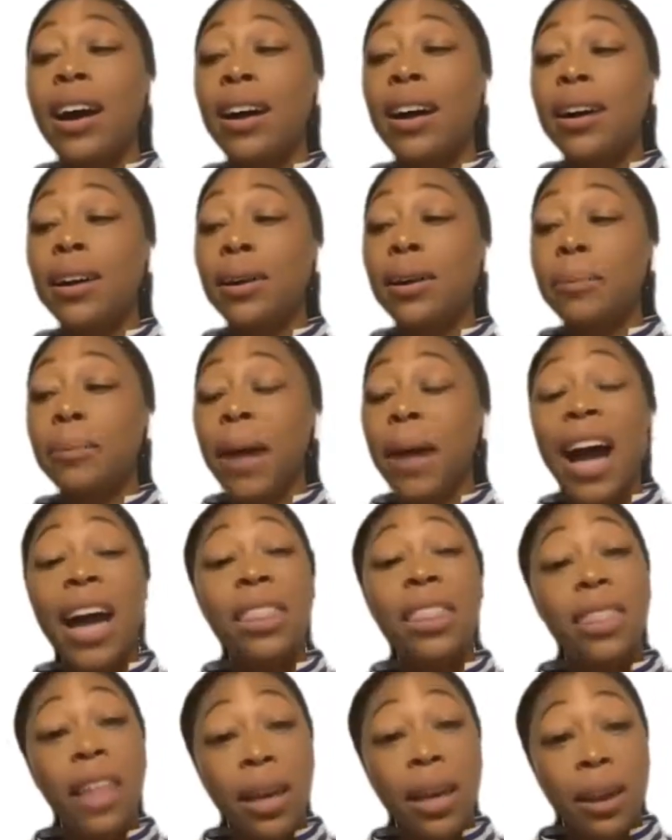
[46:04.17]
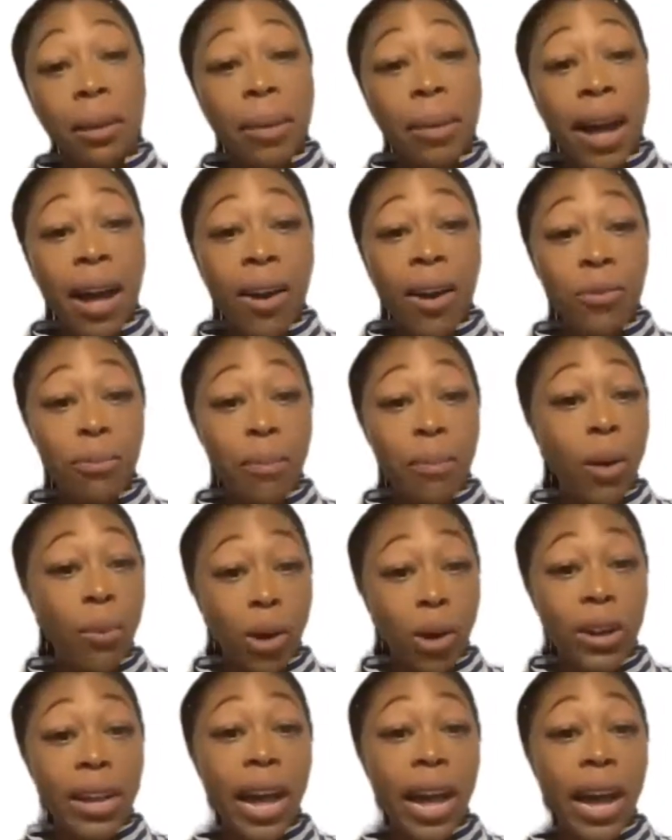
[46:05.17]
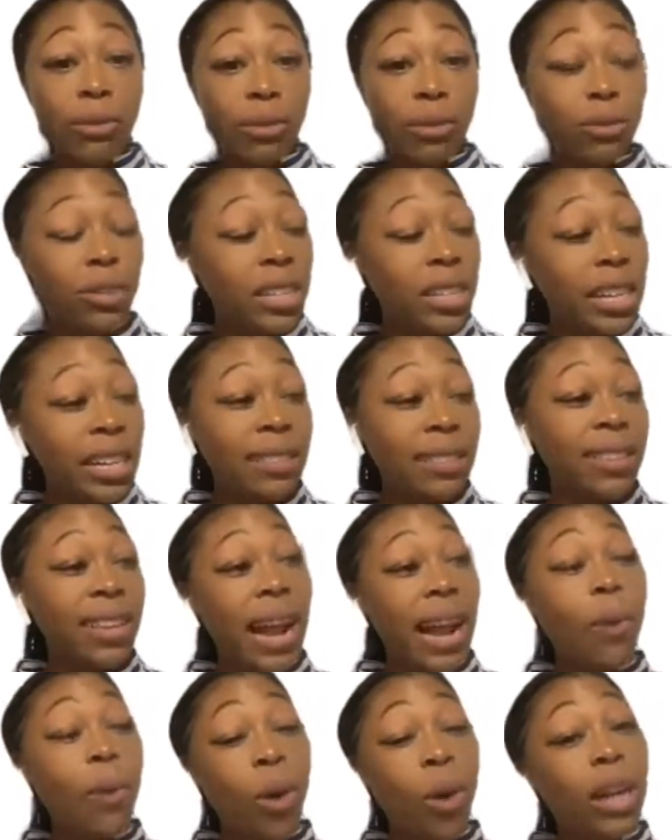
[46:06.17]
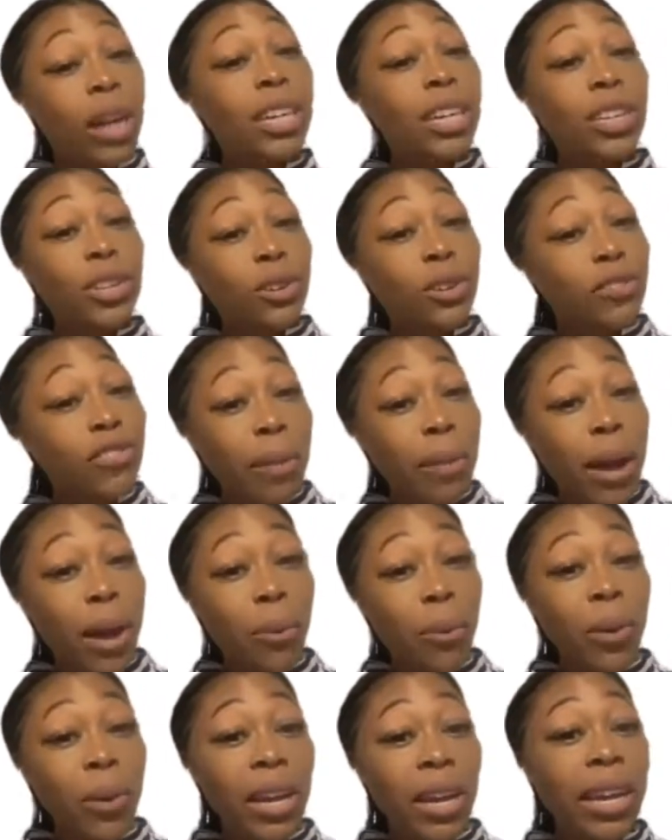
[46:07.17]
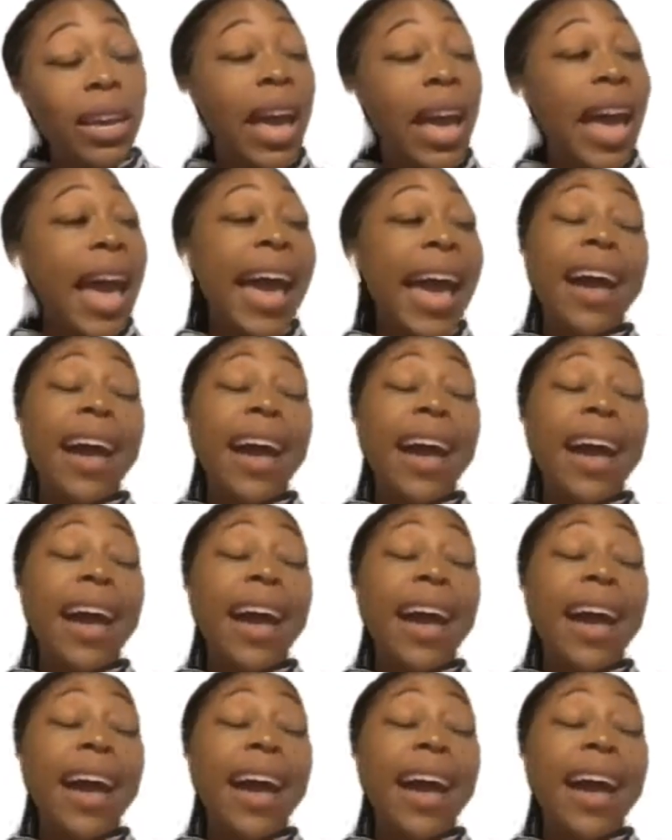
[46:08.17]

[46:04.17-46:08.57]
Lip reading: I thought about my workout routine that I want to do for my week.